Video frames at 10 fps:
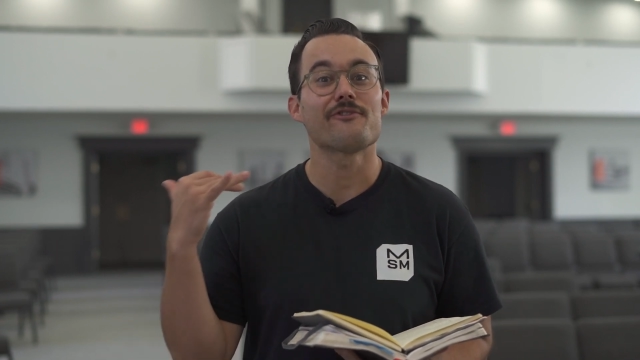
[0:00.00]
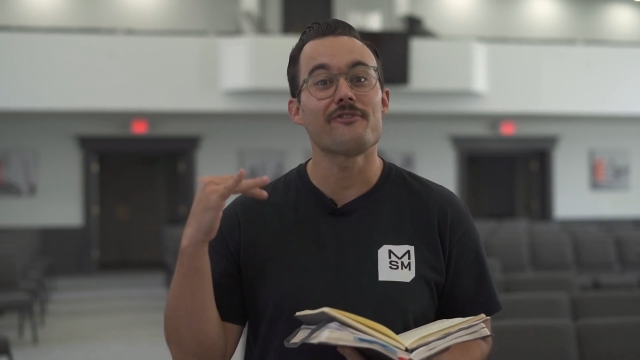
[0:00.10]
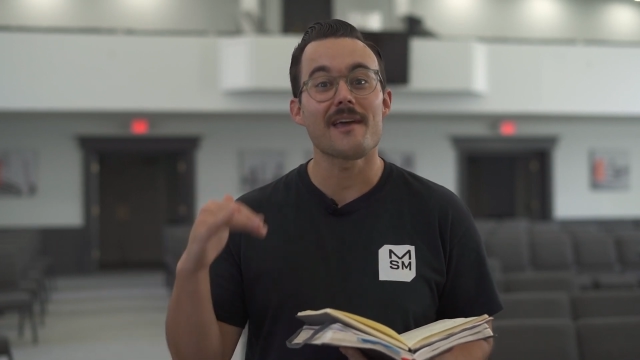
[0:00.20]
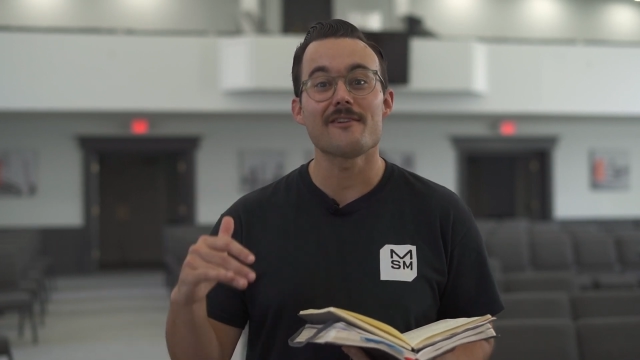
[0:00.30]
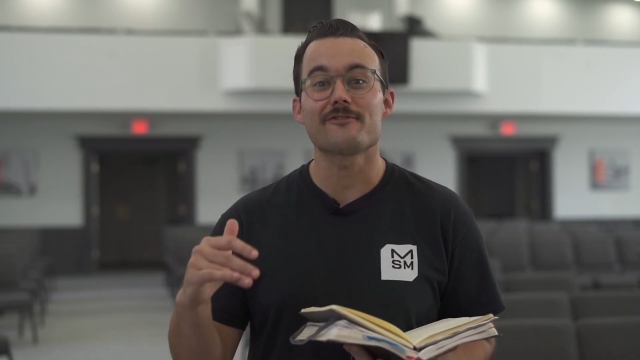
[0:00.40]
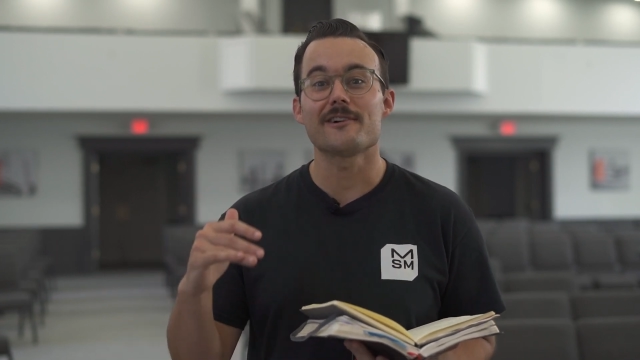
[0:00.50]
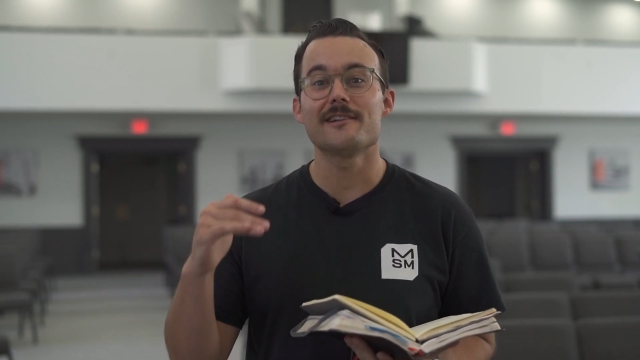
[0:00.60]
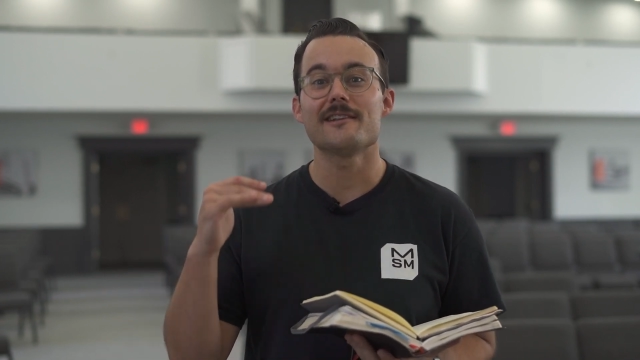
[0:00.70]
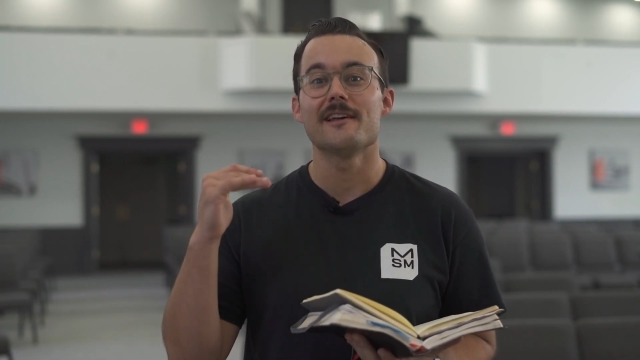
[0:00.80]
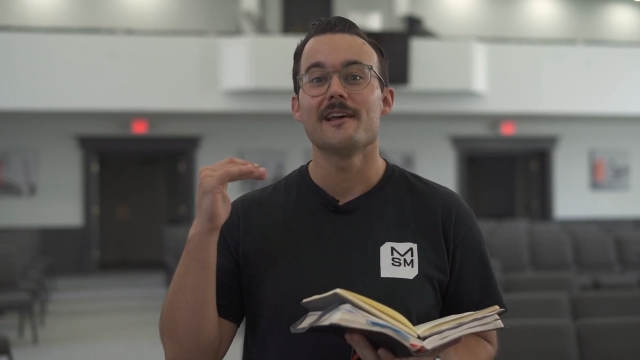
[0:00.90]

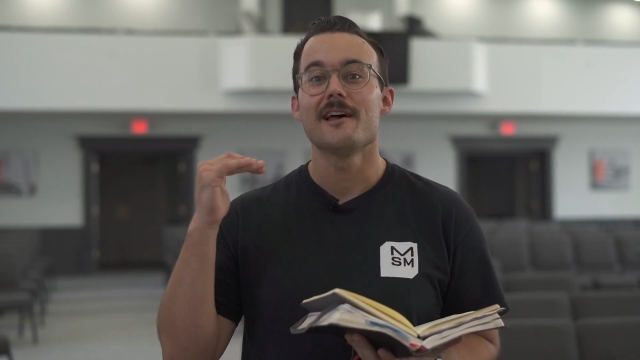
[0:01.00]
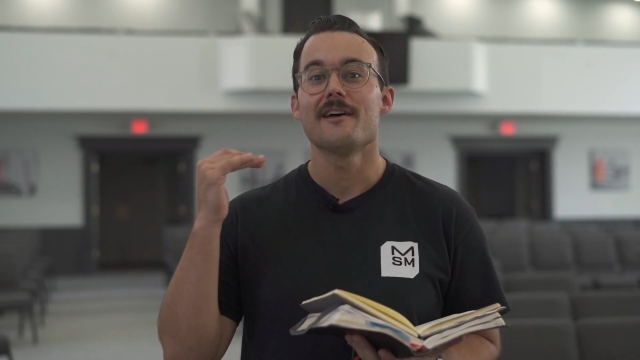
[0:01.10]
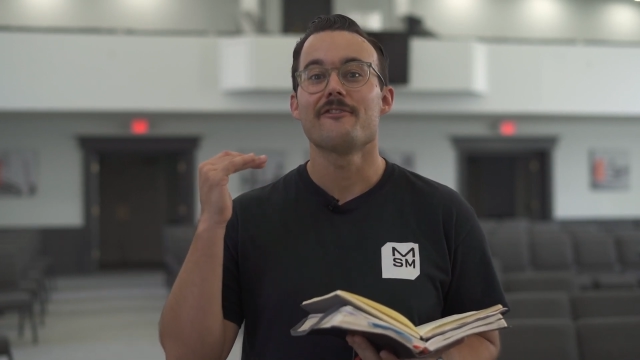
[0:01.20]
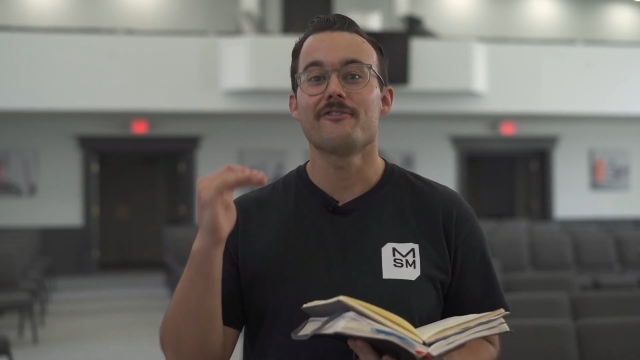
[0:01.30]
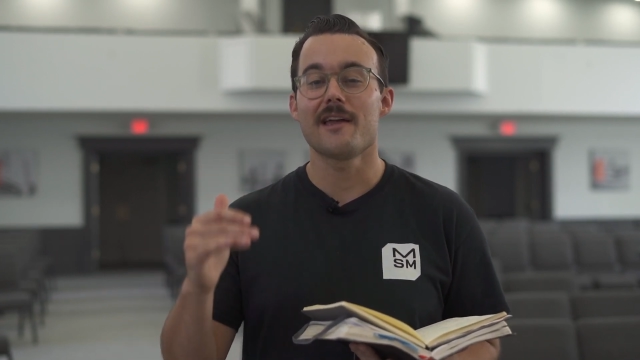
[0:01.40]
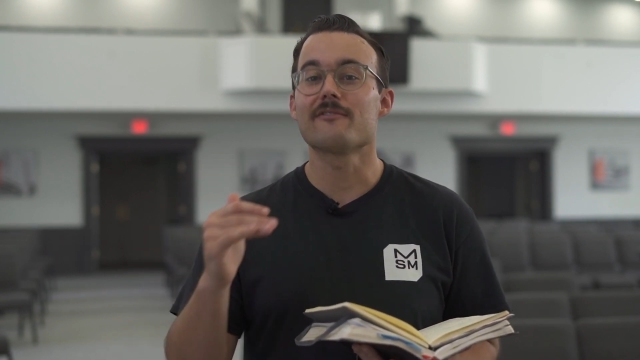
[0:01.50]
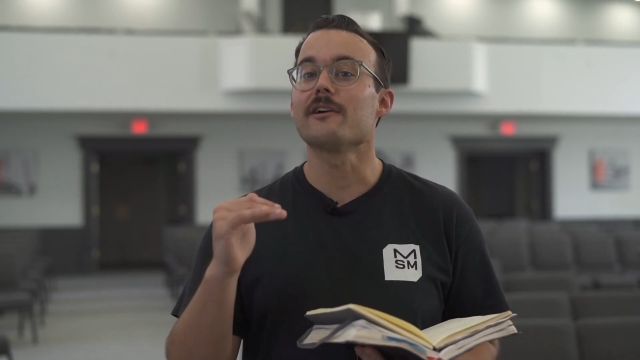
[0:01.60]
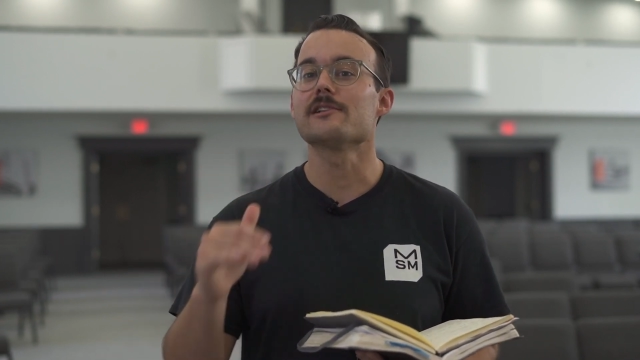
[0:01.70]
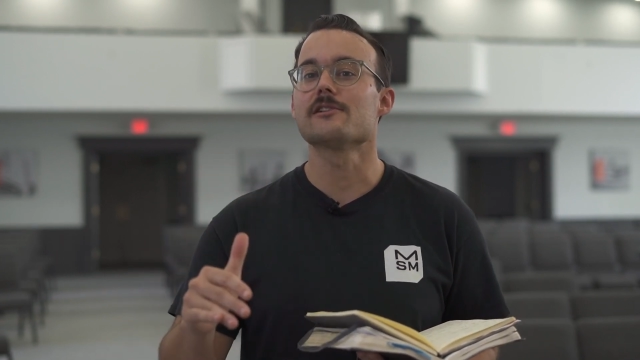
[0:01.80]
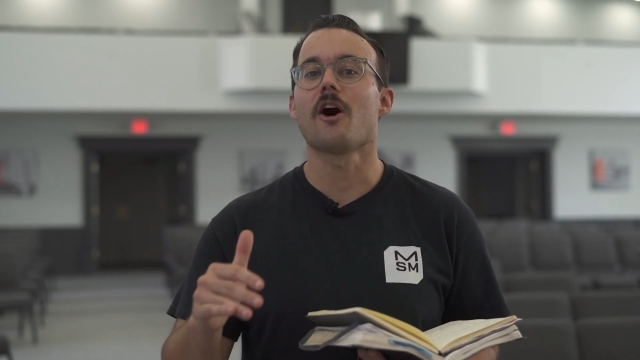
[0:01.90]
favorite
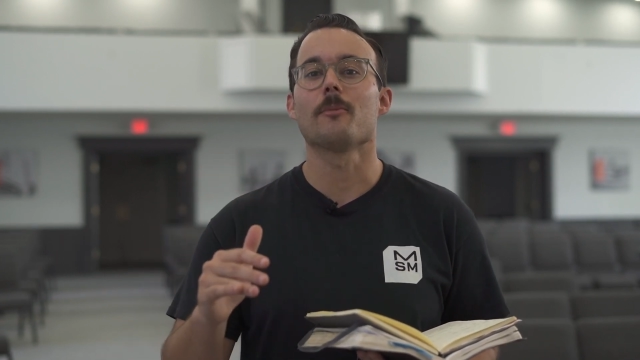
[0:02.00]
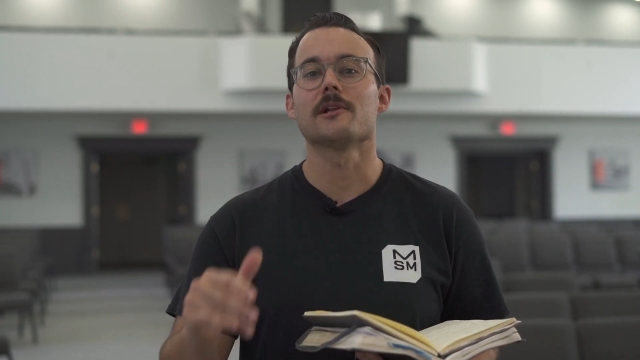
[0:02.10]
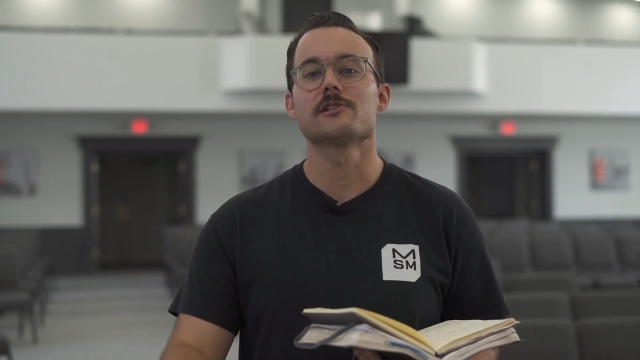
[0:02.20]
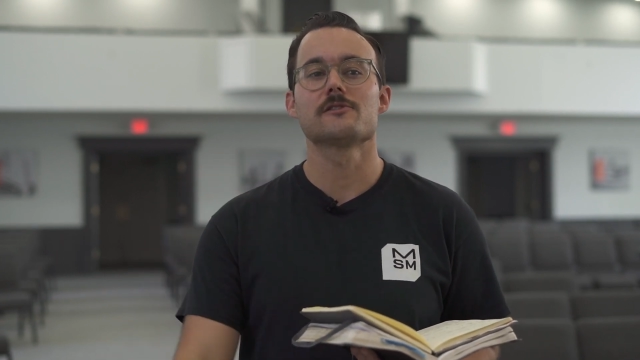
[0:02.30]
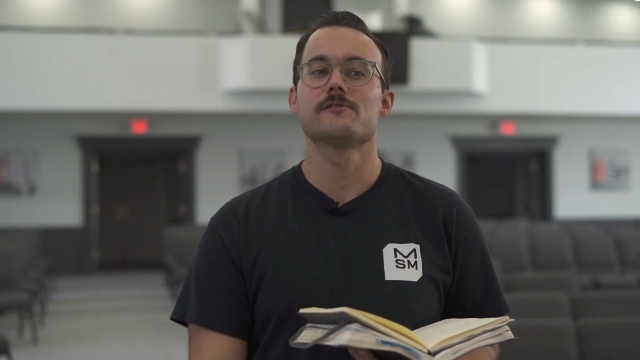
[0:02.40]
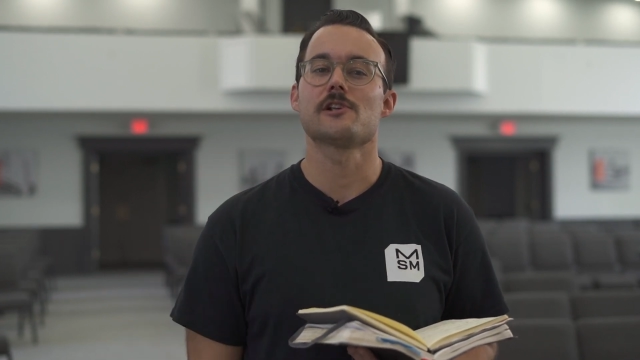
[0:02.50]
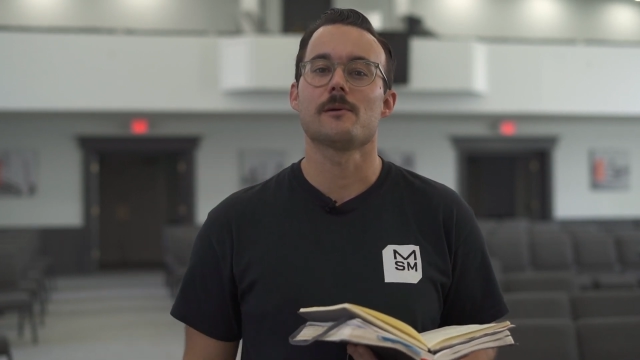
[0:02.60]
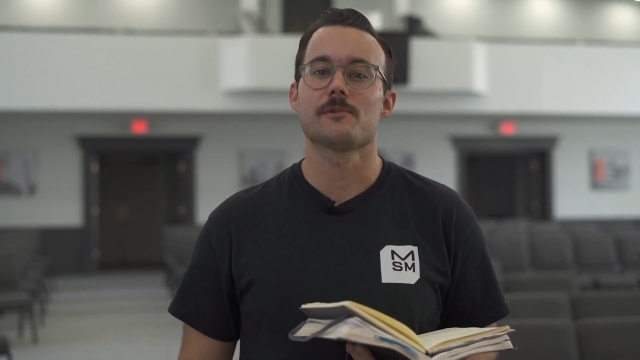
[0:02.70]
psalm, and it's Psalm